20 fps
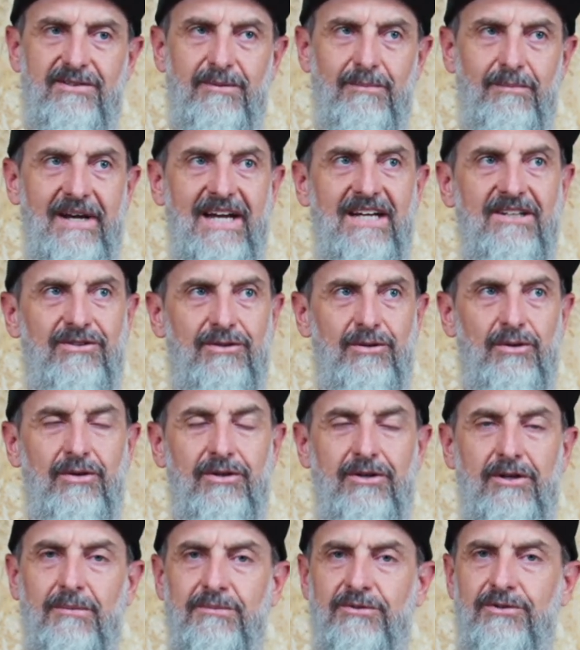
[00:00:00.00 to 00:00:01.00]
to make sure
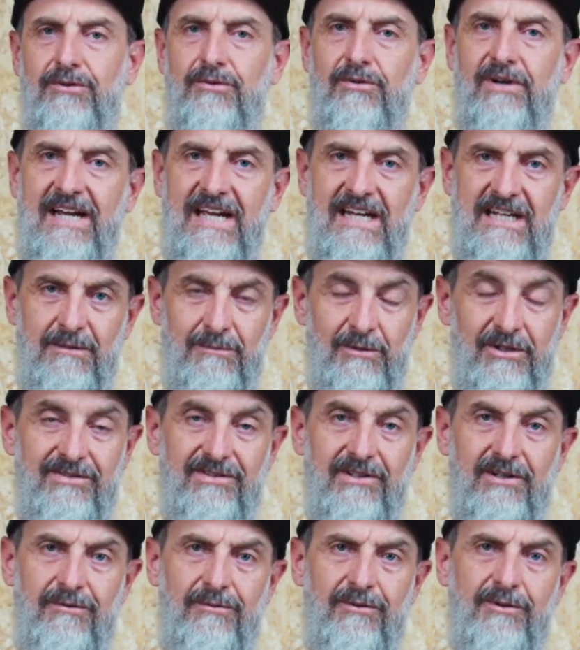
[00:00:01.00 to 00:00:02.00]
that I'm surrounding
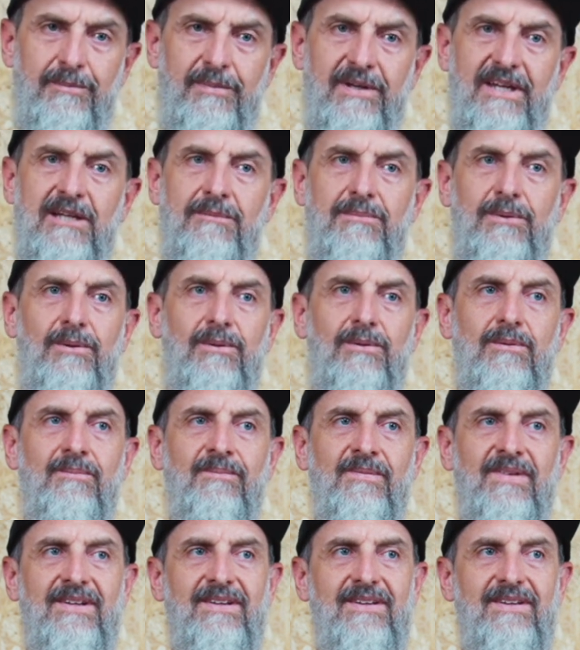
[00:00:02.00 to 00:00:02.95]
myself with people